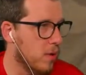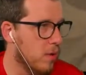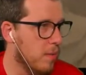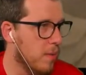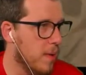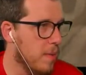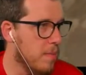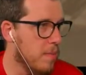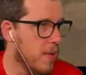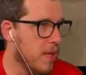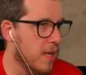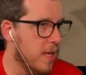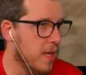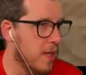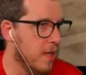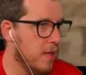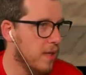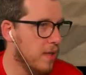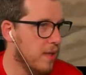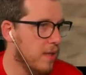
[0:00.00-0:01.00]
might be,
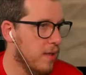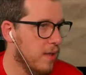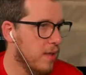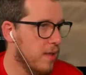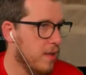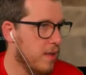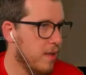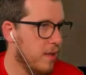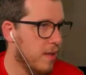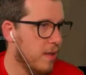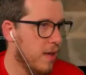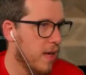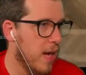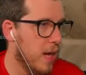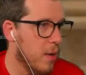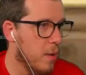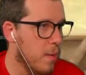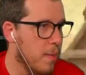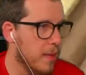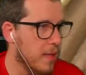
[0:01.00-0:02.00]
how
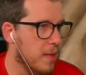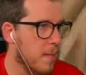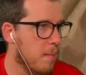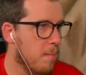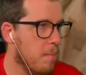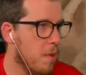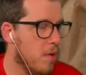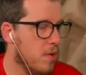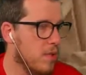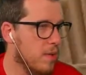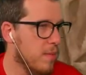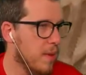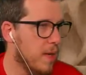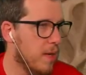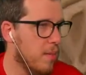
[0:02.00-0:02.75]
do I make the most amount of